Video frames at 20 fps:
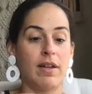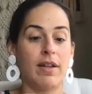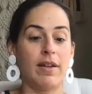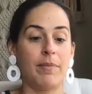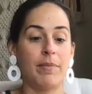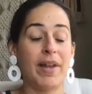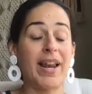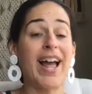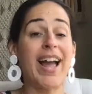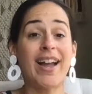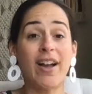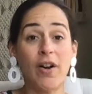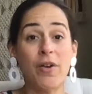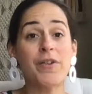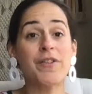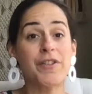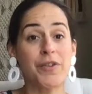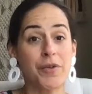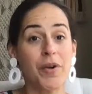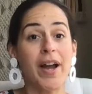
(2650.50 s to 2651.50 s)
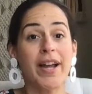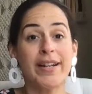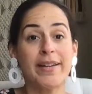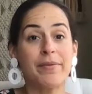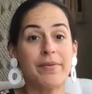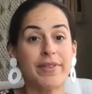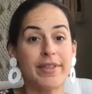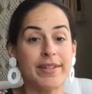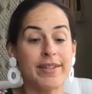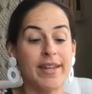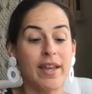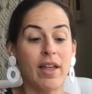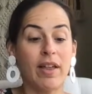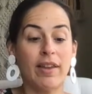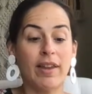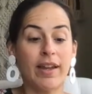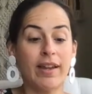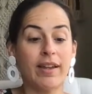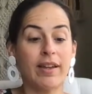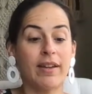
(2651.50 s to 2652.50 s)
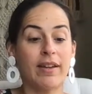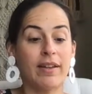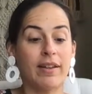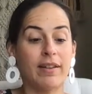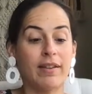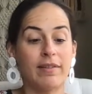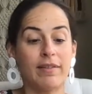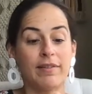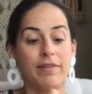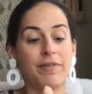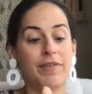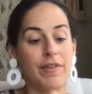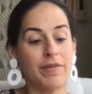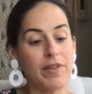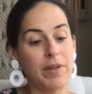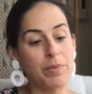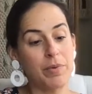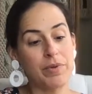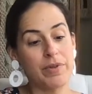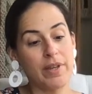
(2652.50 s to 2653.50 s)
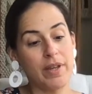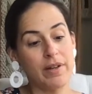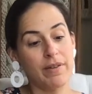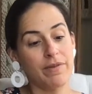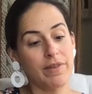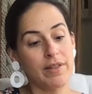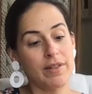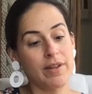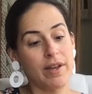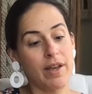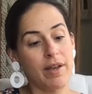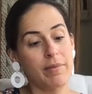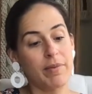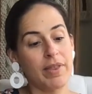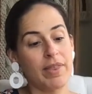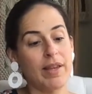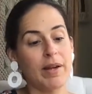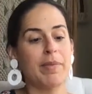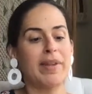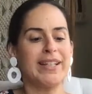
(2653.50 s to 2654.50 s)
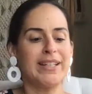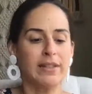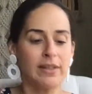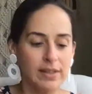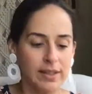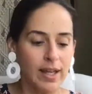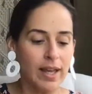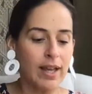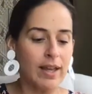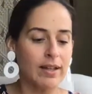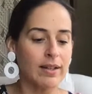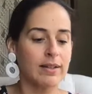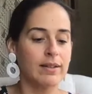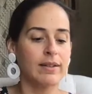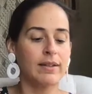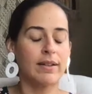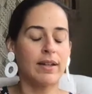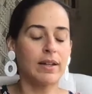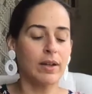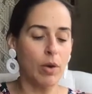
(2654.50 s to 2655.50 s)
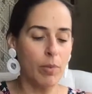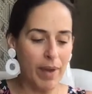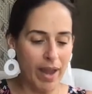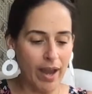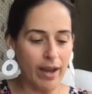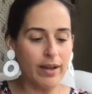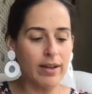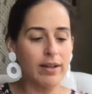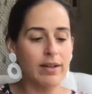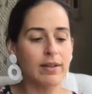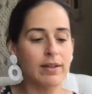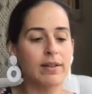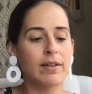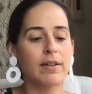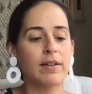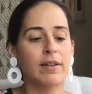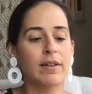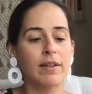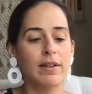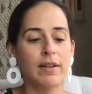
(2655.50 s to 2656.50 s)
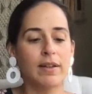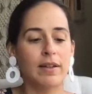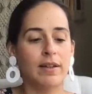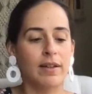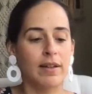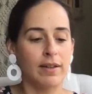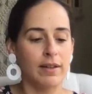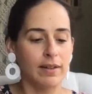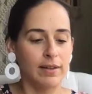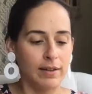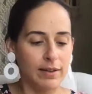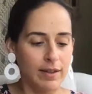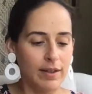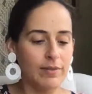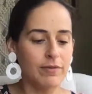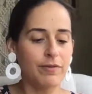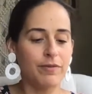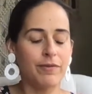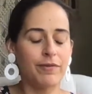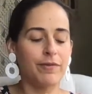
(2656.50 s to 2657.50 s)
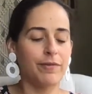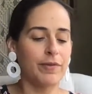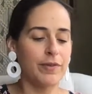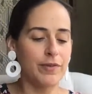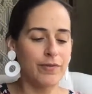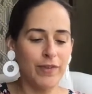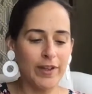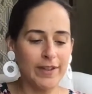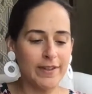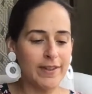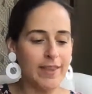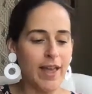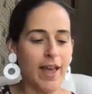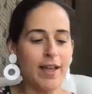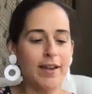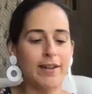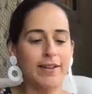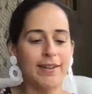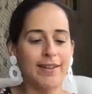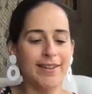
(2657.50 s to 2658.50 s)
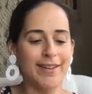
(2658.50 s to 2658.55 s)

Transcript: but I knit with the tail like 50% of the time. And then I'm like, gotta go back and fix that.